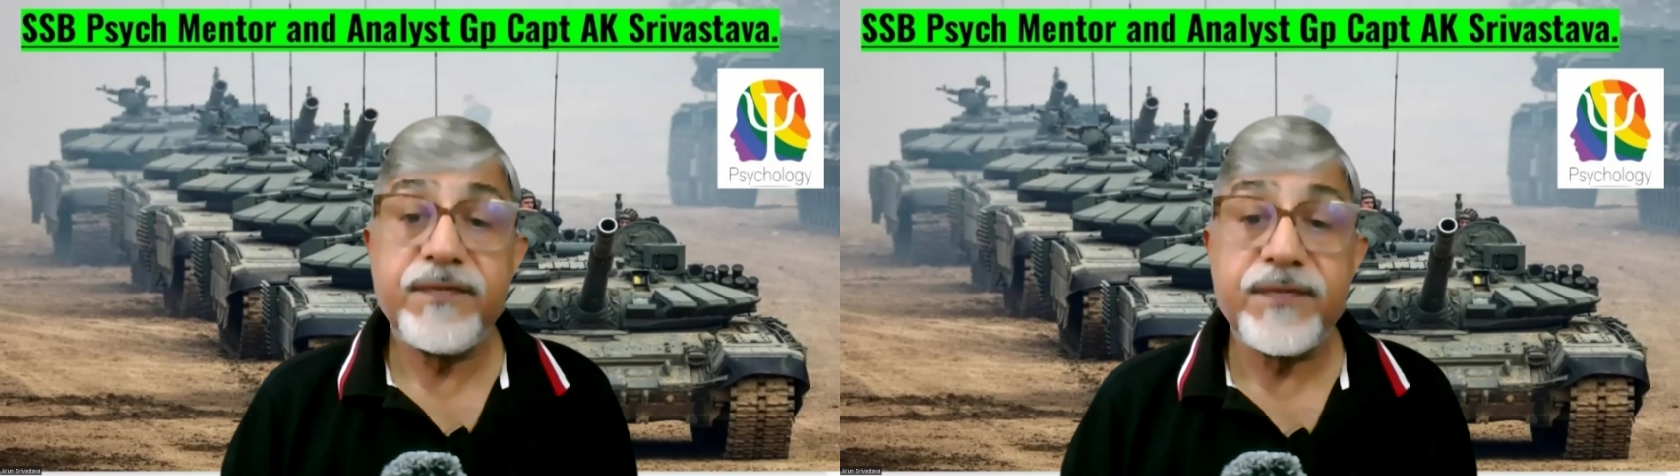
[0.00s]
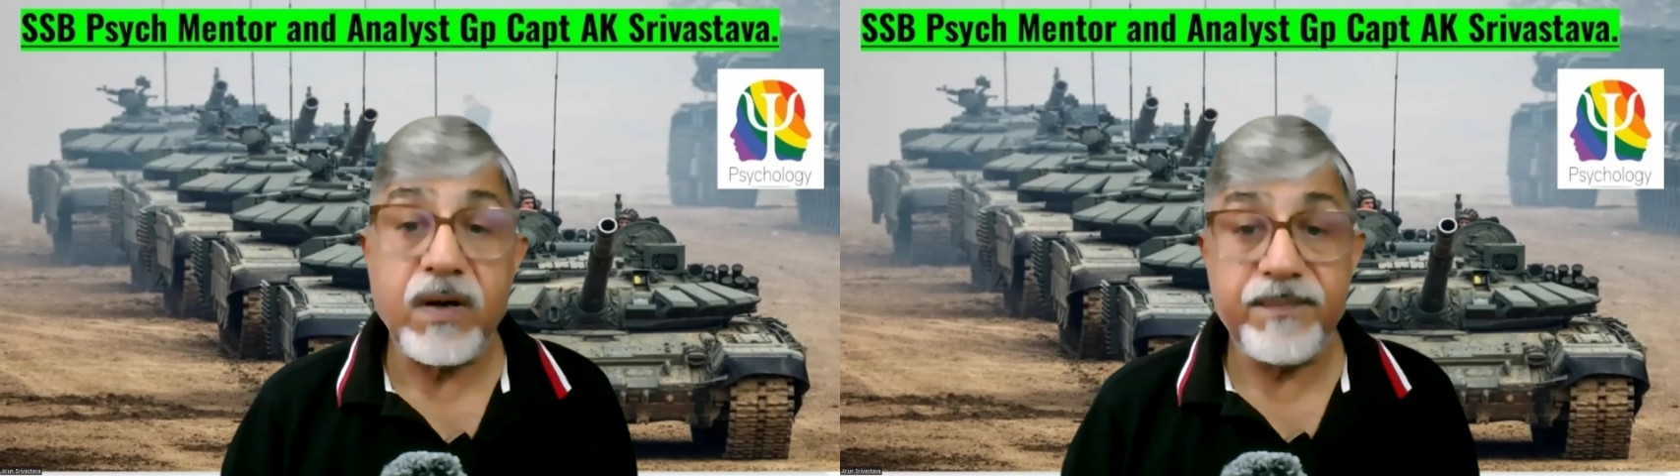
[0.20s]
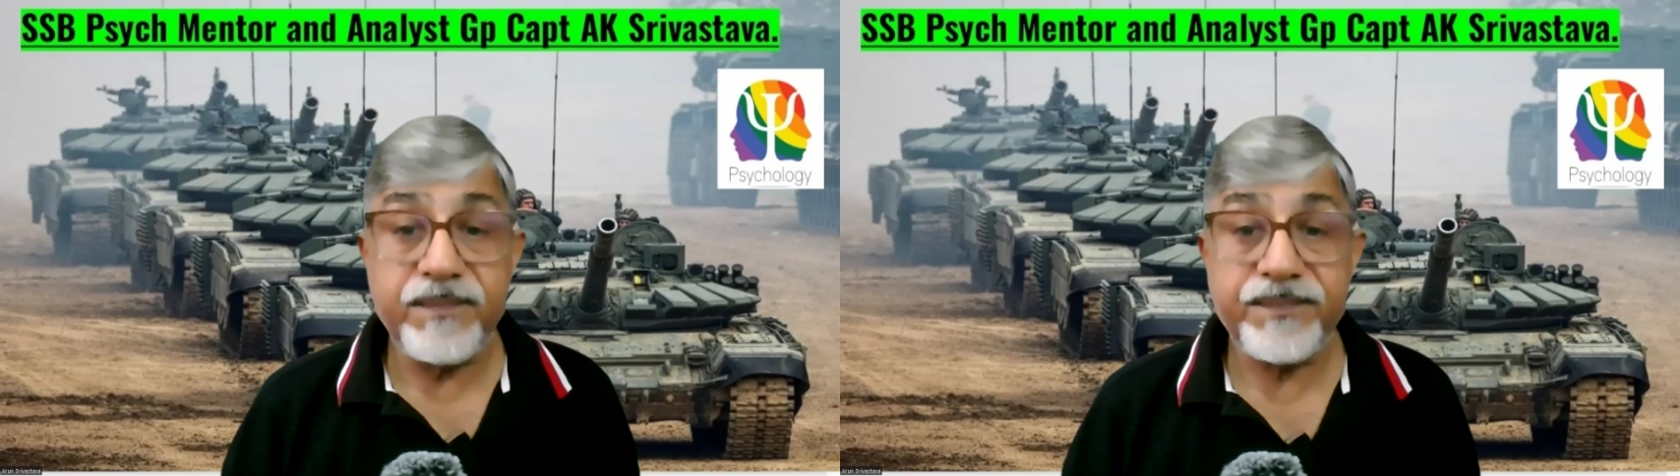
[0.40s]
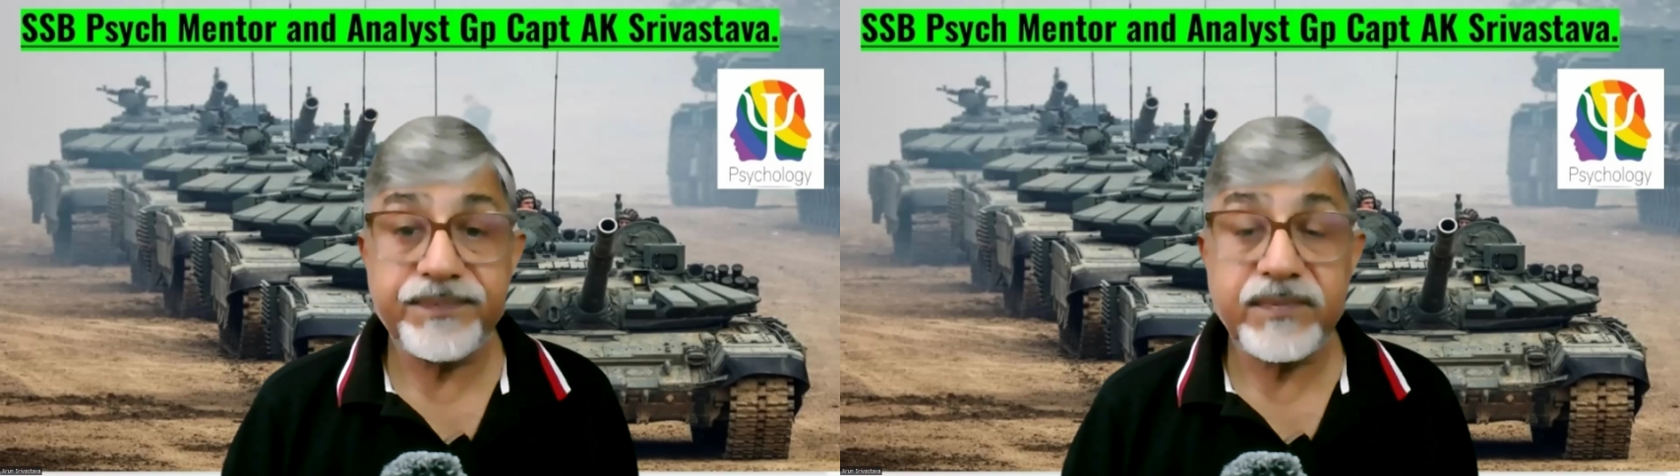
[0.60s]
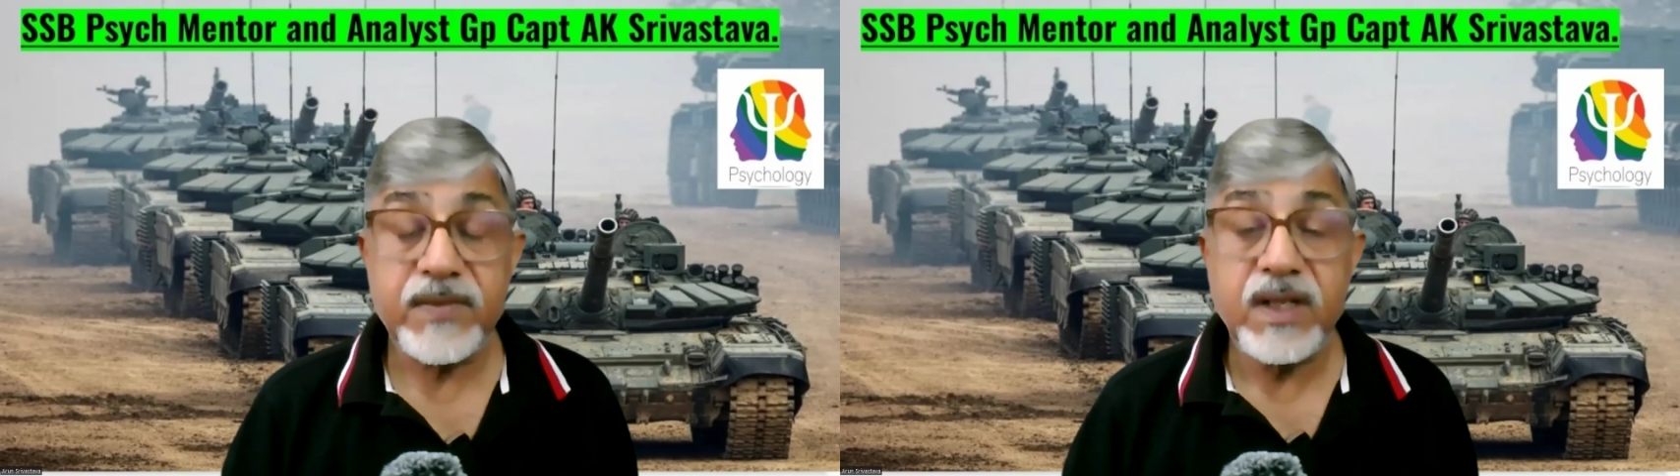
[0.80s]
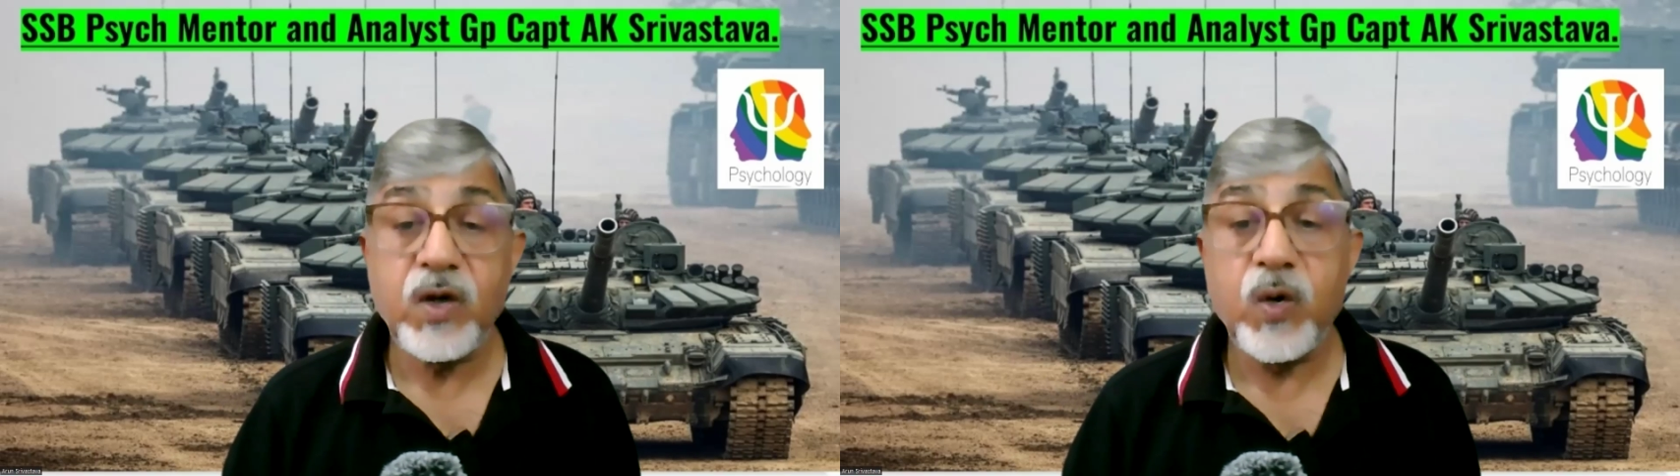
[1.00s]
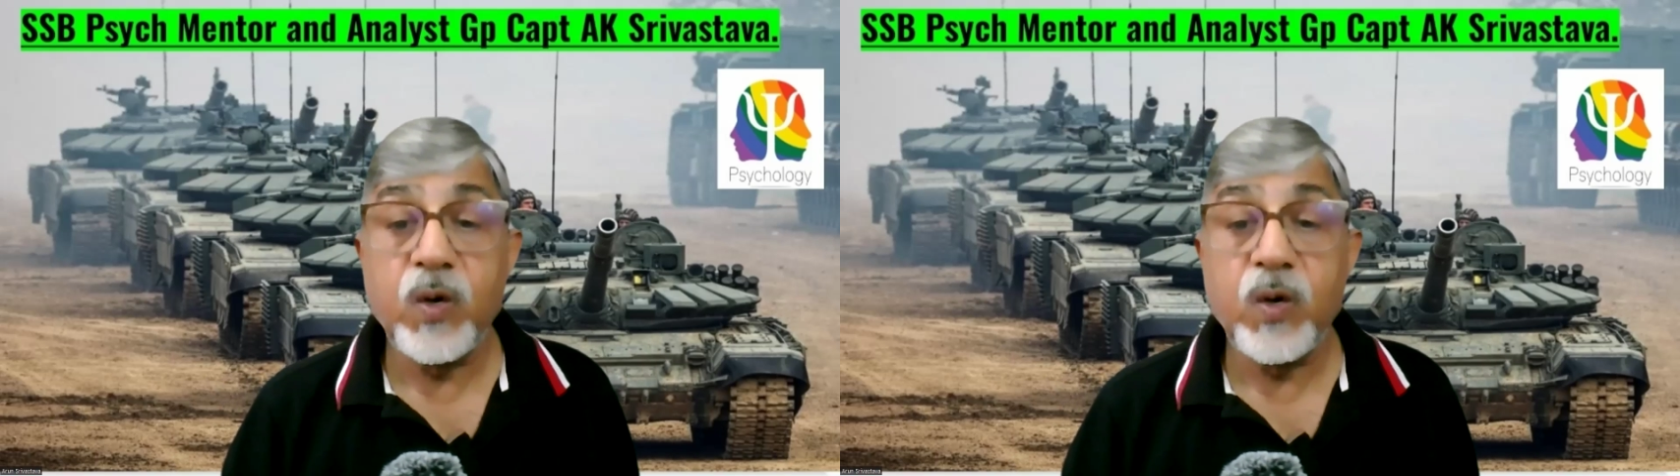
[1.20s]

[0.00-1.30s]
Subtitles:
from the